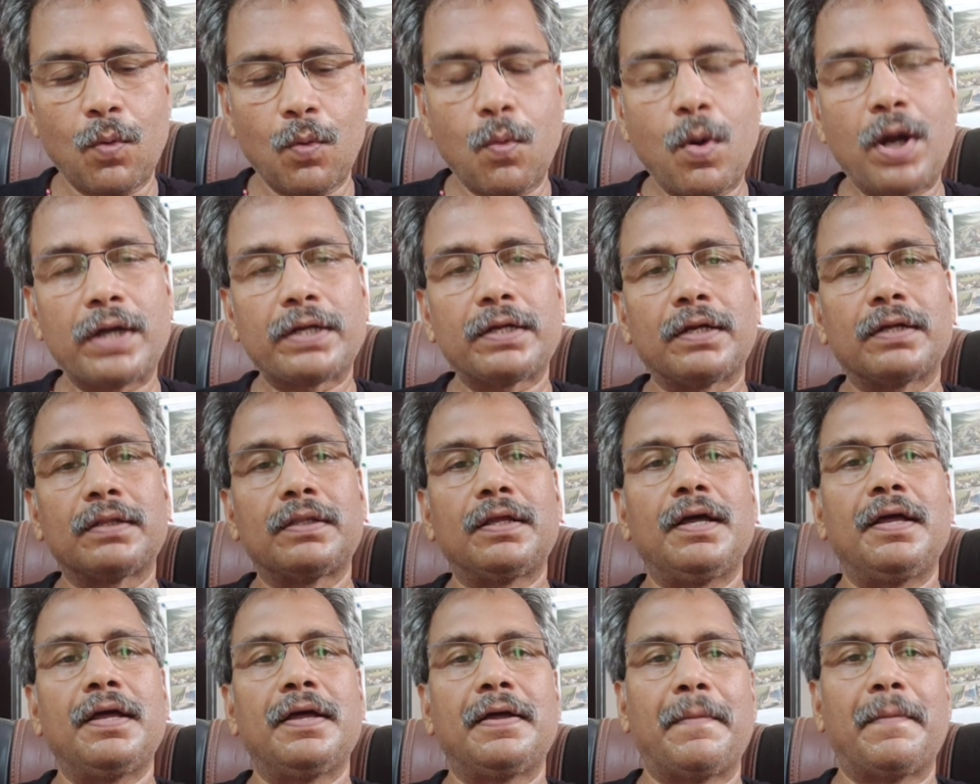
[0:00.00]
what are
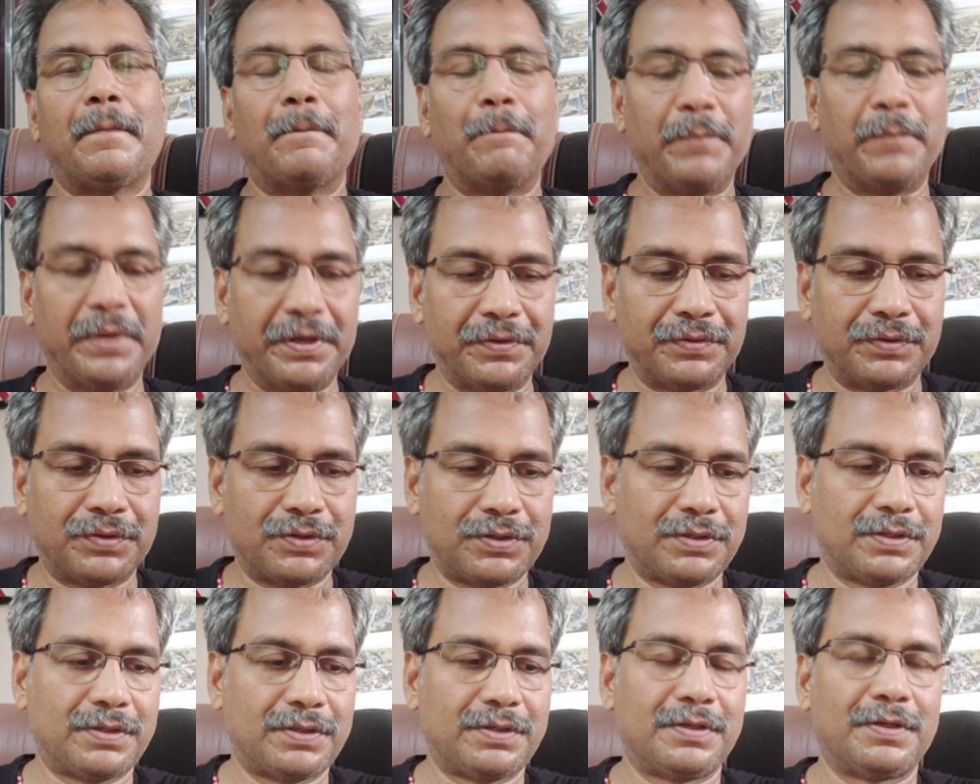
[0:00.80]
the
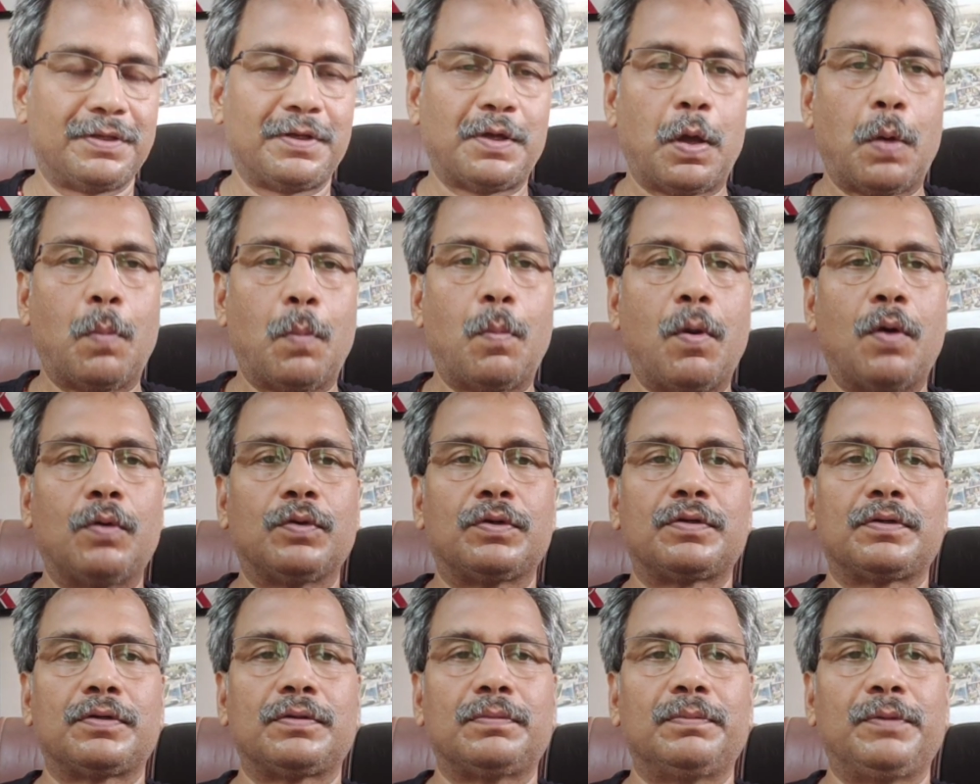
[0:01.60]
myths
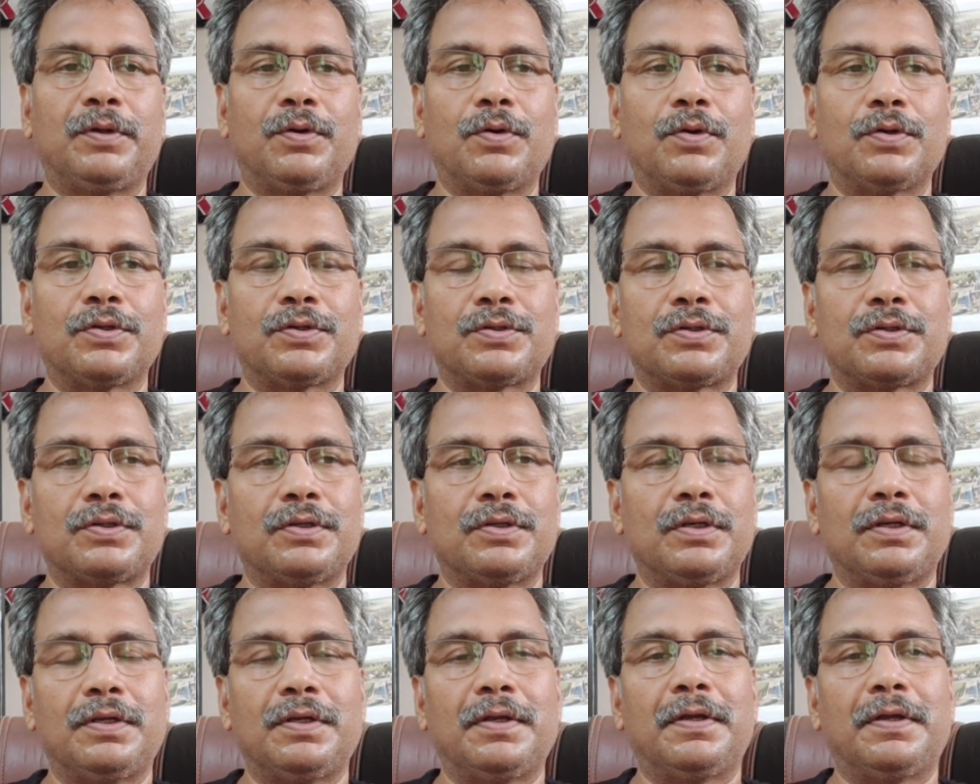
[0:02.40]
about, because
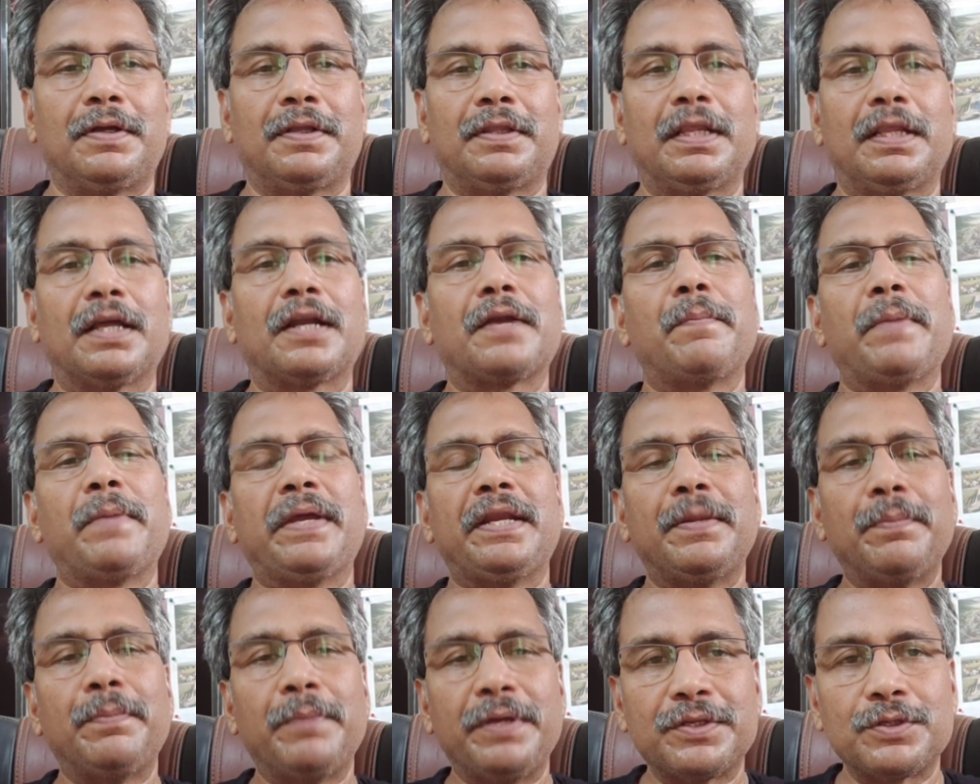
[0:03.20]
there are
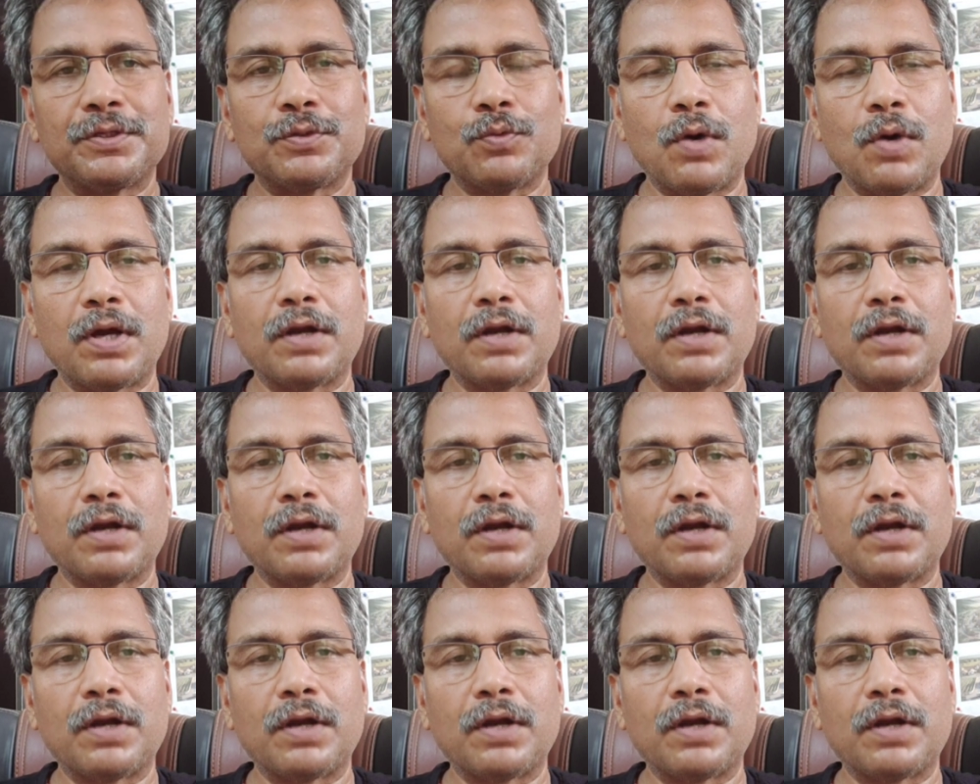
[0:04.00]
many myths.